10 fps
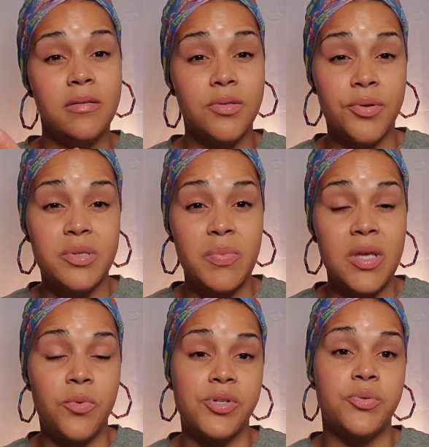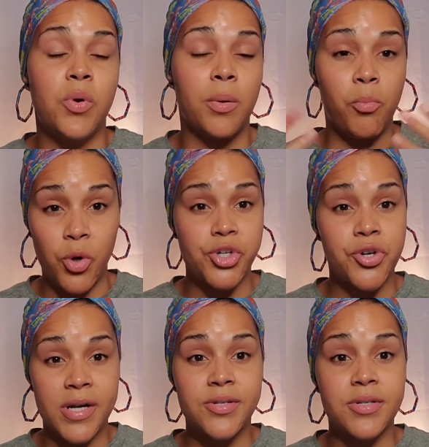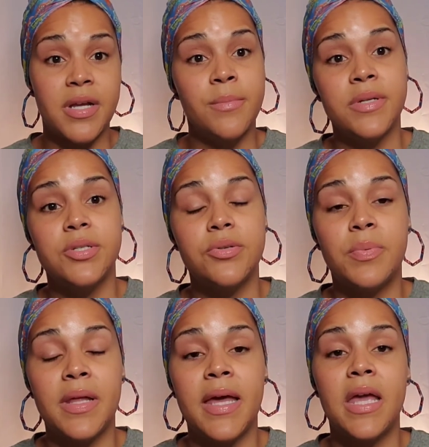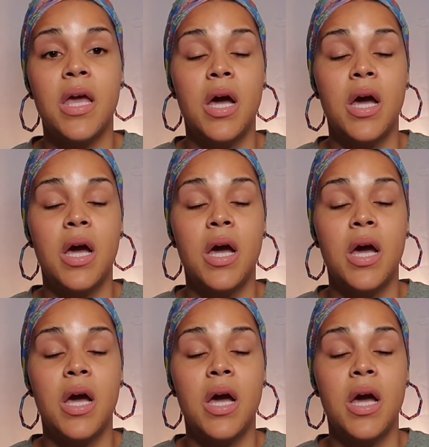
so to speak, which is where moisturizers come into play.